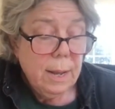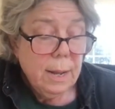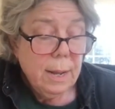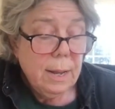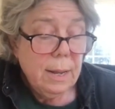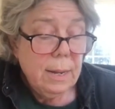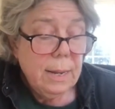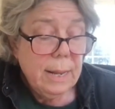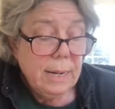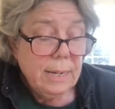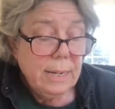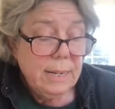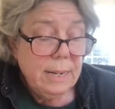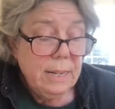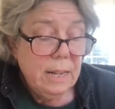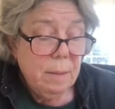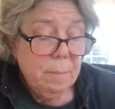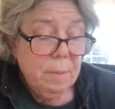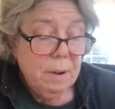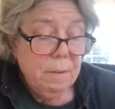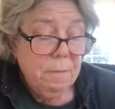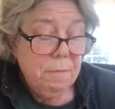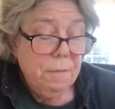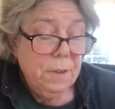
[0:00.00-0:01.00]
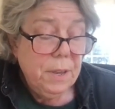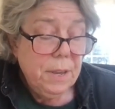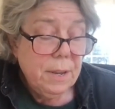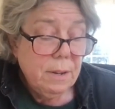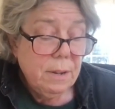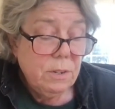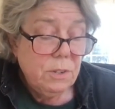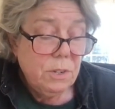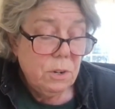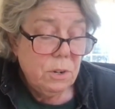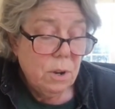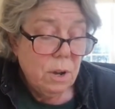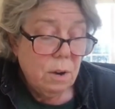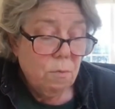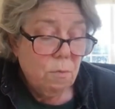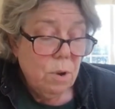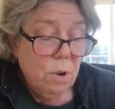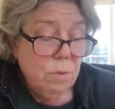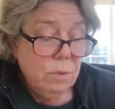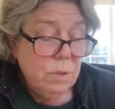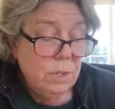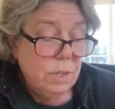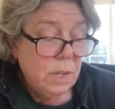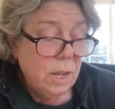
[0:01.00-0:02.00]
collecting them in fields and on
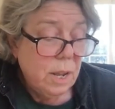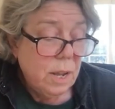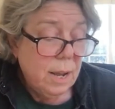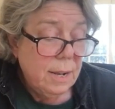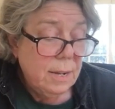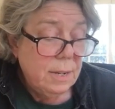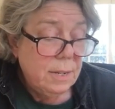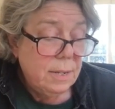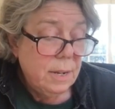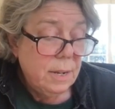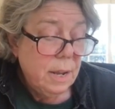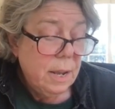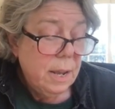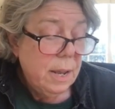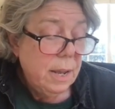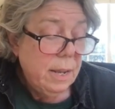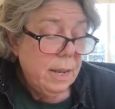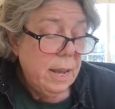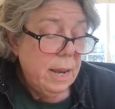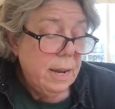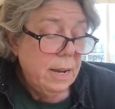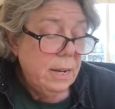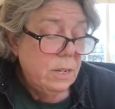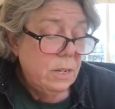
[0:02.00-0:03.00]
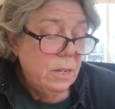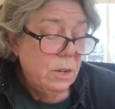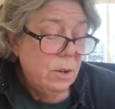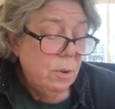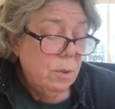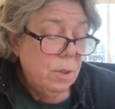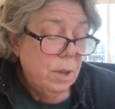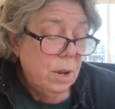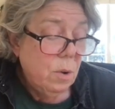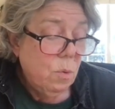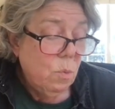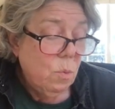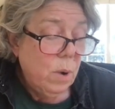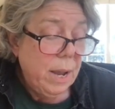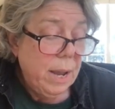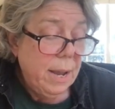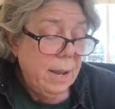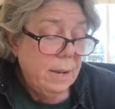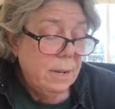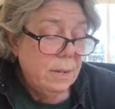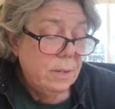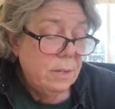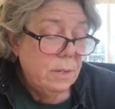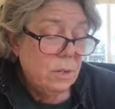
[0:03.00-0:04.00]
roadsides, getting to know their
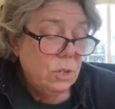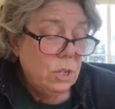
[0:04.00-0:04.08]
ways.